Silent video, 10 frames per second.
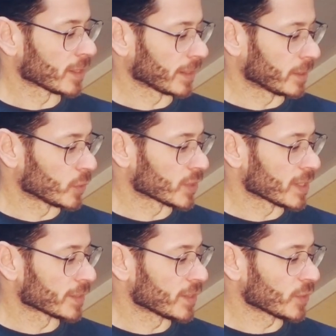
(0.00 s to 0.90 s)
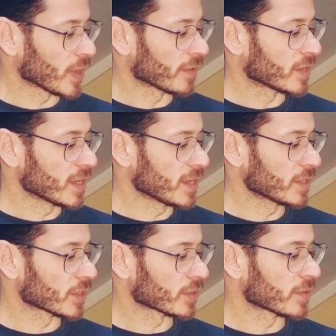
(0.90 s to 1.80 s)
It looks like this. We have the
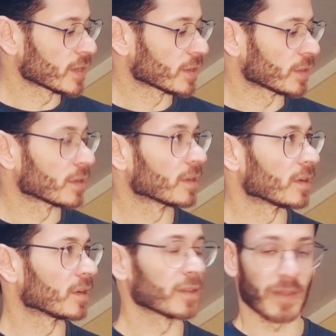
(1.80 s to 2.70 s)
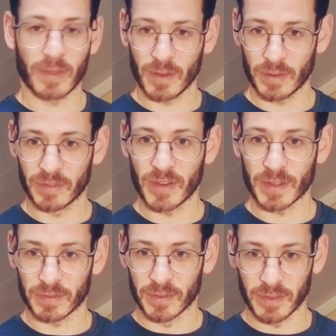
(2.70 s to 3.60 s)
index finger on the 3rd
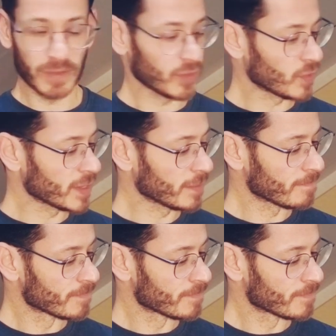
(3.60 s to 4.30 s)
fret of the 5th string,